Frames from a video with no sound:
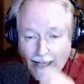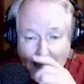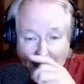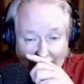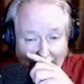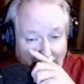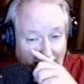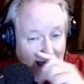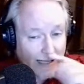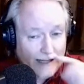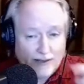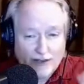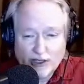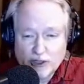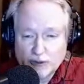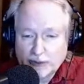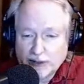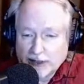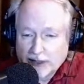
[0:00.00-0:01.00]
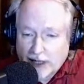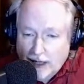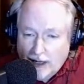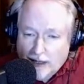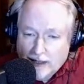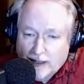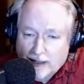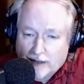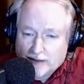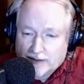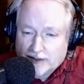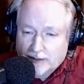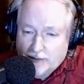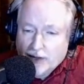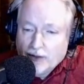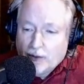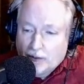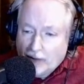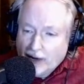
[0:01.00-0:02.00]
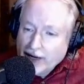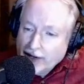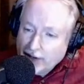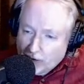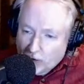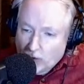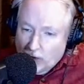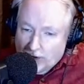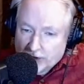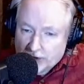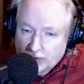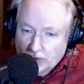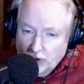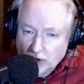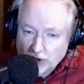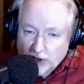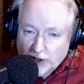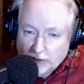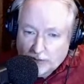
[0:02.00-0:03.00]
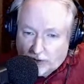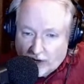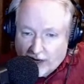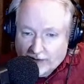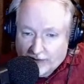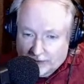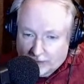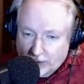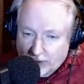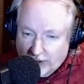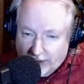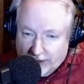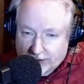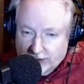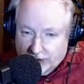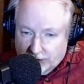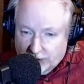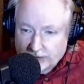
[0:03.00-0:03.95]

and there's been some other minor ones, mostly private planes